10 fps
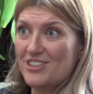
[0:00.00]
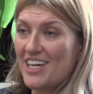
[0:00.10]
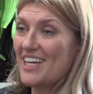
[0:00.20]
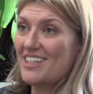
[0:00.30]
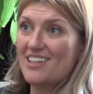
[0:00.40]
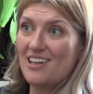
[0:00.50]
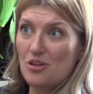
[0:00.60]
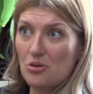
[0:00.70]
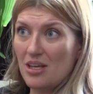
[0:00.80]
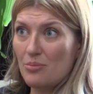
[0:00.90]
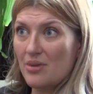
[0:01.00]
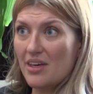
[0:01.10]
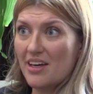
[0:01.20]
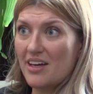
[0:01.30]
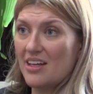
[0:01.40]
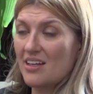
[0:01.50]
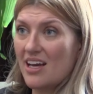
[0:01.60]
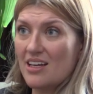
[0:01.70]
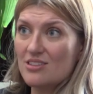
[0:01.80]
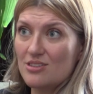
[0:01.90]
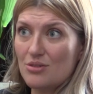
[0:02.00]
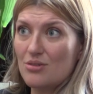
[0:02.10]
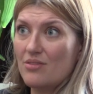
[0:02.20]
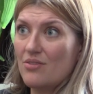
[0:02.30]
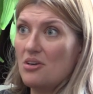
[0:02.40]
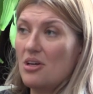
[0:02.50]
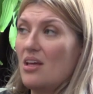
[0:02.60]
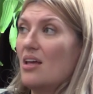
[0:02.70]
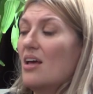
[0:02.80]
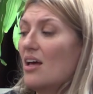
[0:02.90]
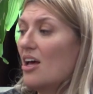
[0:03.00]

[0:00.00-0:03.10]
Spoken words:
died in leukemia and cancer and very